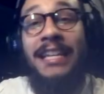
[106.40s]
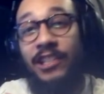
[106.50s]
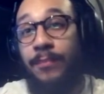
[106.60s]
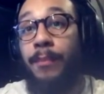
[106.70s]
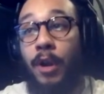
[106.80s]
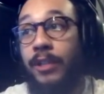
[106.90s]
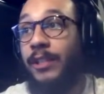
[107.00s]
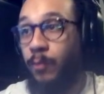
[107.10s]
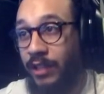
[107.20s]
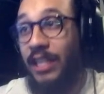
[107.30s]
each
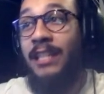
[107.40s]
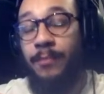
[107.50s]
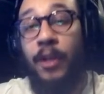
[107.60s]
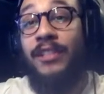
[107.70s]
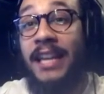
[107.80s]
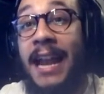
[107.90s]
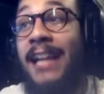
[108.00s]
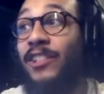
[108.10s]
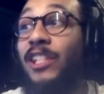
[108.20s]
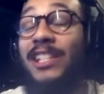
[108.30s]
burst it
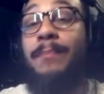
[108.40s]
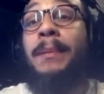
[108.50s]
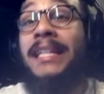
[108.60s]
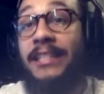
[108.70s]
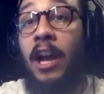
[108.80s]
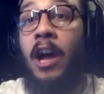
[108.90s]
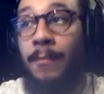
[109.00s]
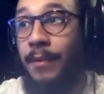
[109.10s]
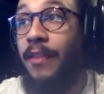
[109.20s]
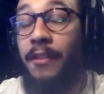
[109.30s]
actually speeds
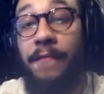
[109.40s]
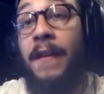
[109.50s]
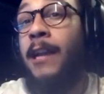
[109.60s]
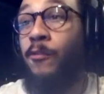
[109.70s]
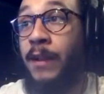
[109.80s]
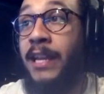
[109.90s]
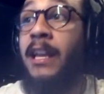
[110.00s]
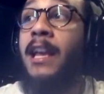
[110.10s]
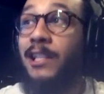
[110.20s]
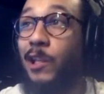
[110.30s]
up the fire rate.
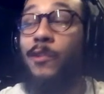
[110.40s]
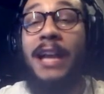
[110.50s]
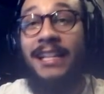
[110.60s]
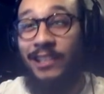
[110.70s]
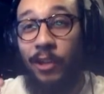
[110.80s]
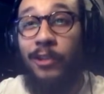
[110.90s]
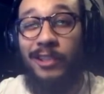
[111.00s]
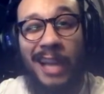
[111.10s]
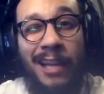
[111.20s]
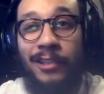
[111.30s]
So you guys
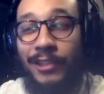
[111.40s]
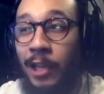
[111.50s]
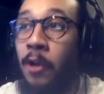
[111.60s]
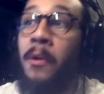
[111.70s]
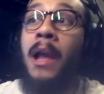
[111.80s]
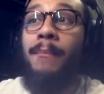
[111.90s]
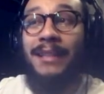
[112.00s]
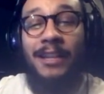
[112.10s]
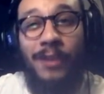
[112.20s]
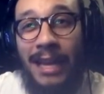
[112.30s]
start kind of slow,
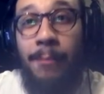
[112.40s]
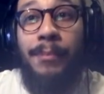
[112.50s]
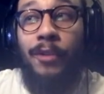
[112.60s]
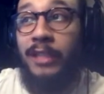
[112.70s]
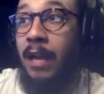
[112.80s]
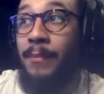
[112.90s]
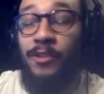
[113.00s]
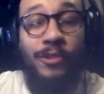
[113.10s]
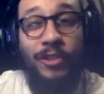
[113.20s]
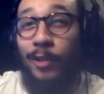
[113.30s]
but then you kind of build up
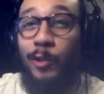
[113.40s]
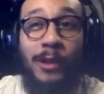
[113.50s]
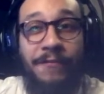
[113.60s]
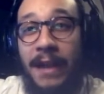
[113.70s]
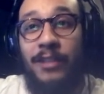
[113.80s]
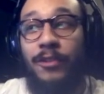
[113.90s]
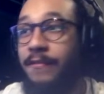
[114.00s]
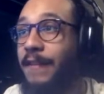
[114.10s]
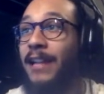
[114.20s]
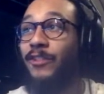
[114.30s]
and you start shooting faster
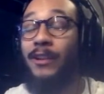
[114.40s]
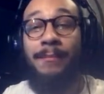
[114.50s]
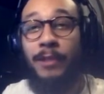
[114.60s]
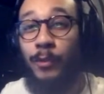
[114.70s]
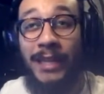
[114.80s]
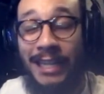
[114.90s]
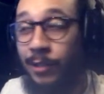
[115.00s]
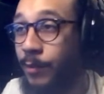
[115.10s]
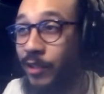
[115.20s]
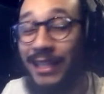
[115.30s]
and faster in between
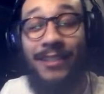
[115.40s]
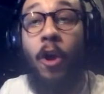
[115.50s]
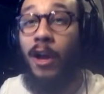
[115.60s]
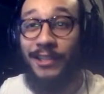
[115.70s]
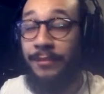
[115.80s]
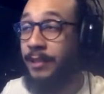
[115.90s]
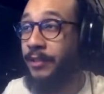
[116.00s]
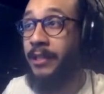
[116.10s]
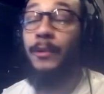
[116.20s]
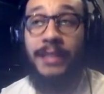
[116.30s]
each burst. It's awesome,
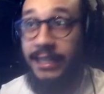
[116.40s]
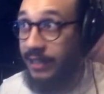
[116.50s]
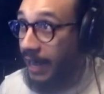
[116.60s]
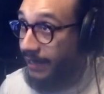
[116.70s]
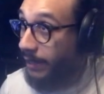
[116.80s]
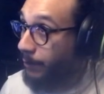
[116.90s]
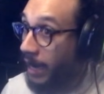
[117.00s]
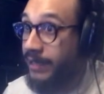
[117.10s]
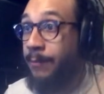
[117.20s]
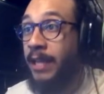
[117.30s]
dude. So in today's class setup,
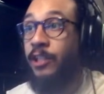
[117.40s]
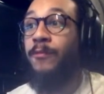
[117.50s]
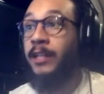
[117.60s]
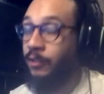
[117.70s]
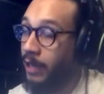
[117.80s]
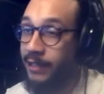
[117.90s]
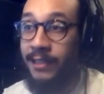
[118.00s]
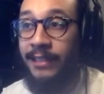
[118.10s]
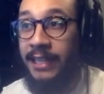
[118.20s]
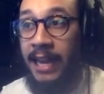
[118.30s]
guys, I'm actually running, you guys
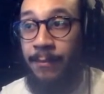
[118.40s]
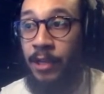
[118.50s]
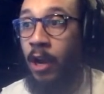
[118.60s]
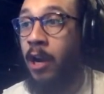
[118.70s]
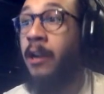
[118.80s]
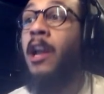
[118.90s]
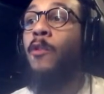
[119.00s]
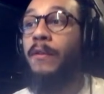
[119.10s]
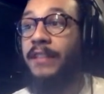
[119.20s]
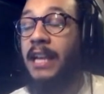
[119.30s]
can see, the ABR
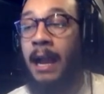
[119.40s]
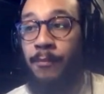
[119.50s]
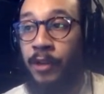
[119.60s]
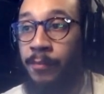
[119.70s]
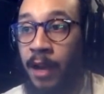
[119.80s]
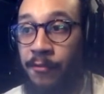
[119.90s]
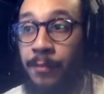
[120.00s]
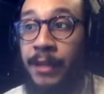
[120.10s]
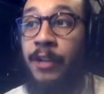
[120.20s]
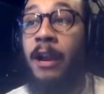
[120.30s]
with the operator mod
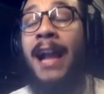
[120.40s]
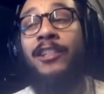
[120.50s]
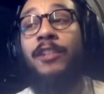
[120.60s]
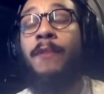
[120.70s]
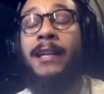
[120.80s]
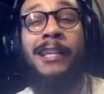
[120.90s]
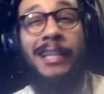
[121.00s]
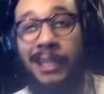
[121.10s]
Repeater. I actually ran an